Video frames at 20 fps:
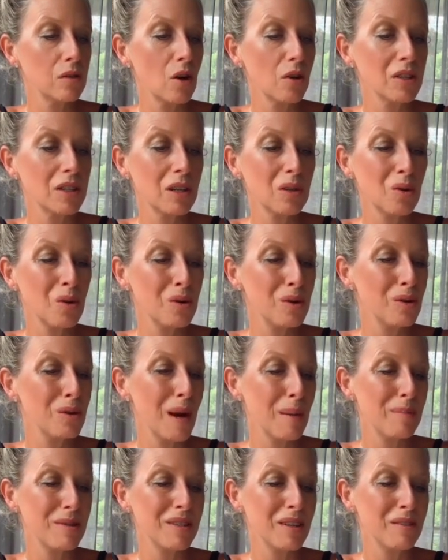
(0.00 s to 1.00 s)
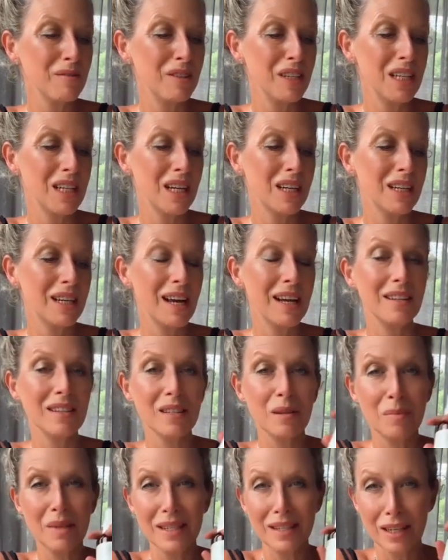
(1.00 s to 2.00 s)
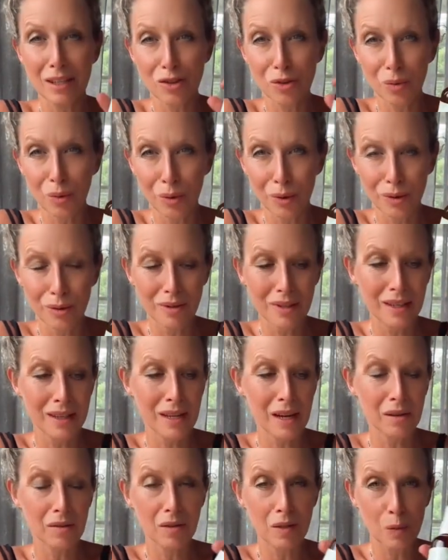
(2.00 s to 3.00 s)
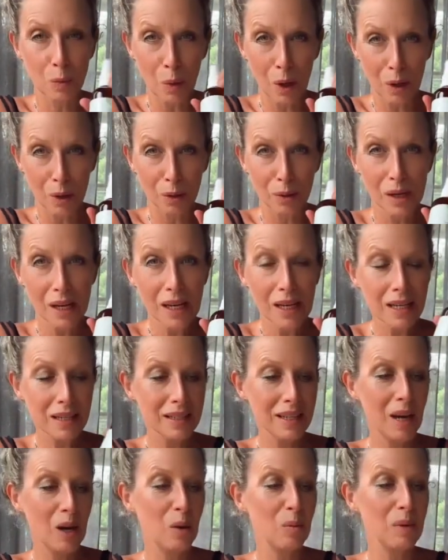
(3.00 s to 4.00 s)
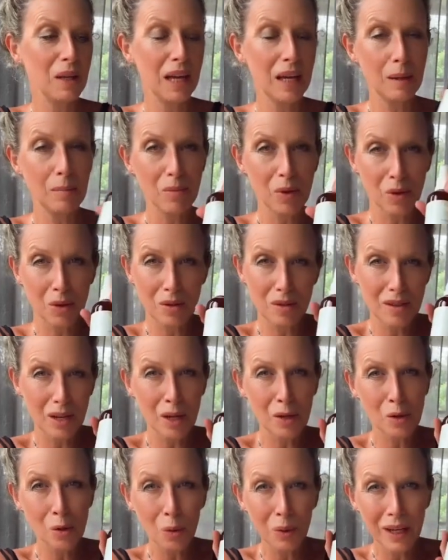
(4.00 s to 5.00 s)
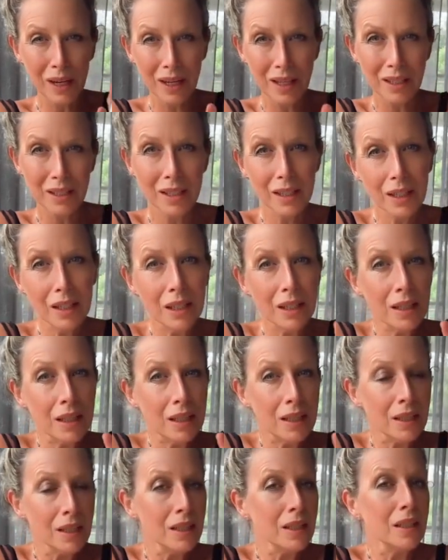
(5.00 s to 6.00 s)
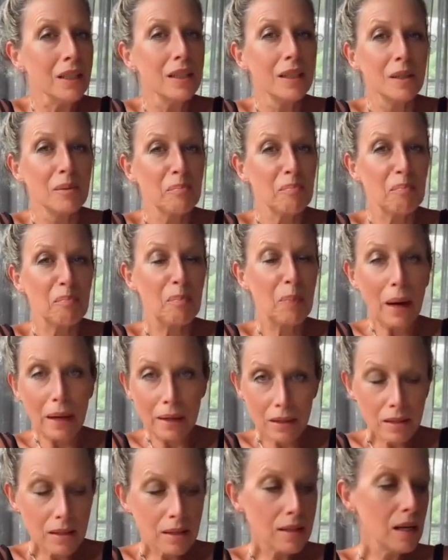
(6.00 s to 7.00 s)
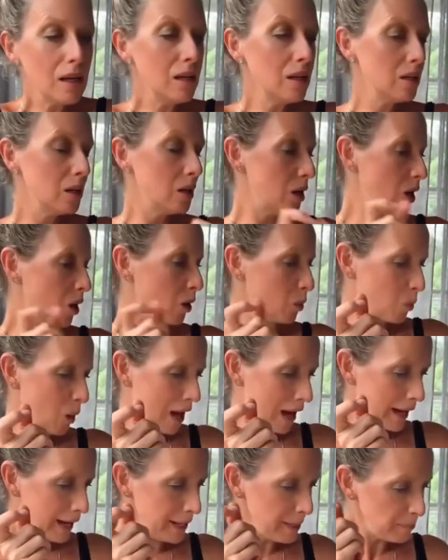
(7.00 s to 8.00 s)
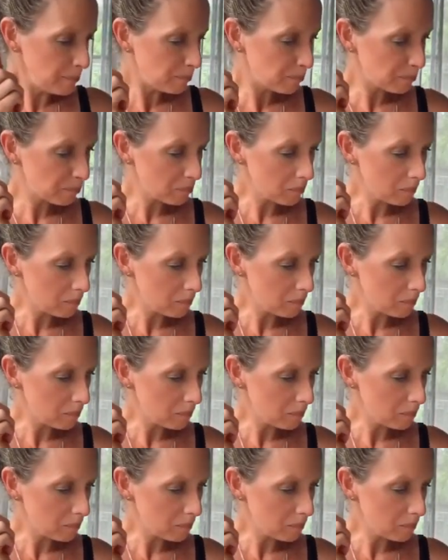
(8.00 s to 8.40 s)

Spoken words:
coconut oil, apple cider vinegar, and some essential oils in there as well to help keep those annoying bugs away.